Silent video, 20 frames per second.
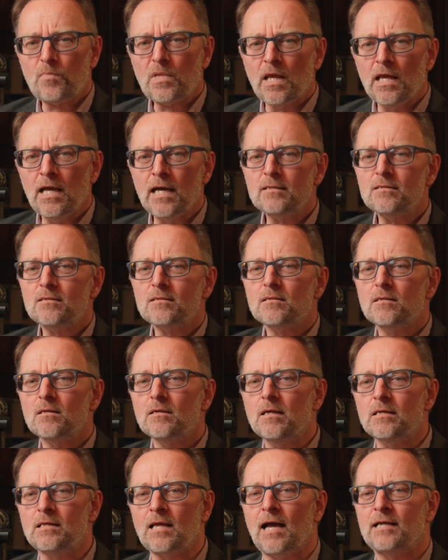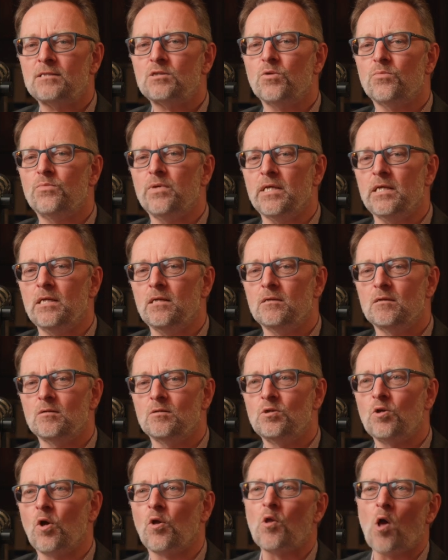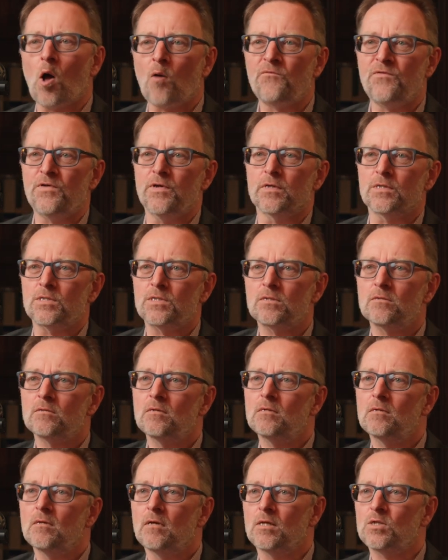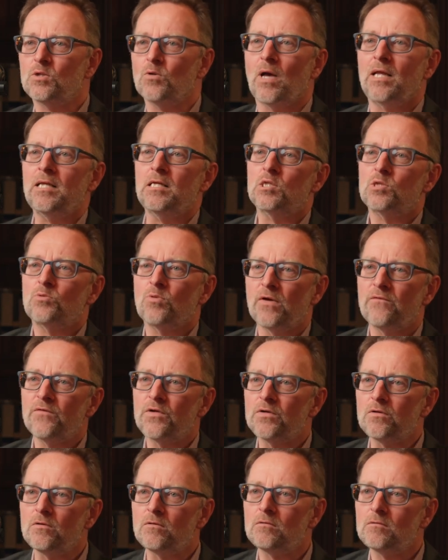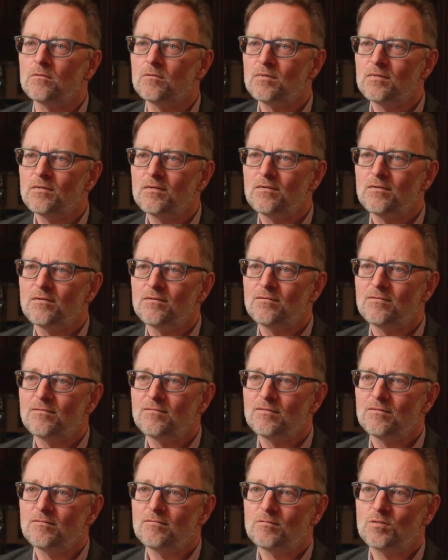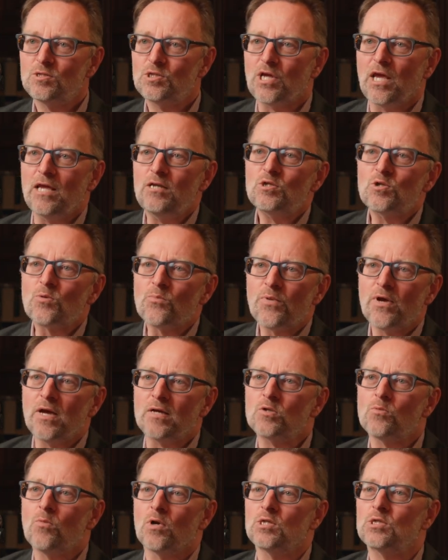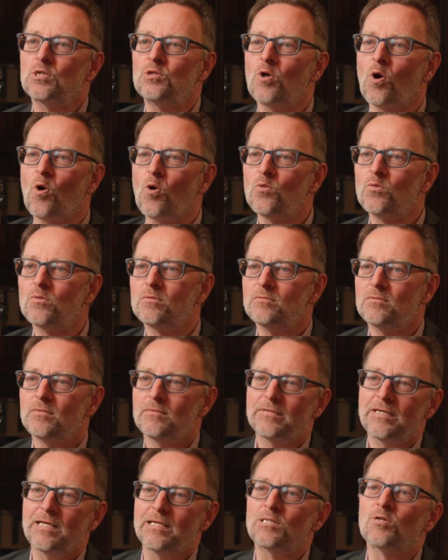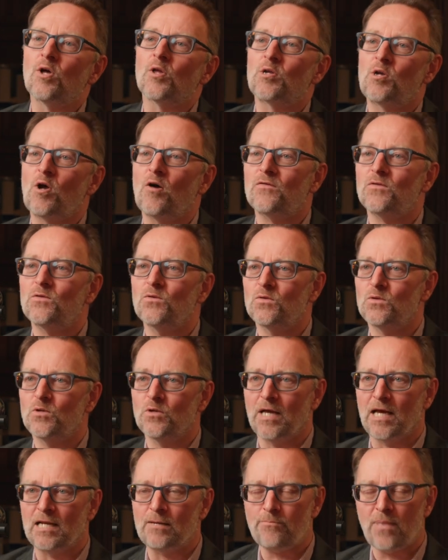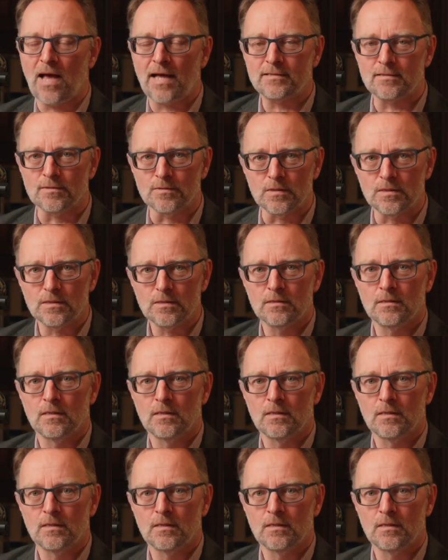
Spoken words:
And it has to be non-obvious. And so any trivial change compared to what is known is not enough to get a patent.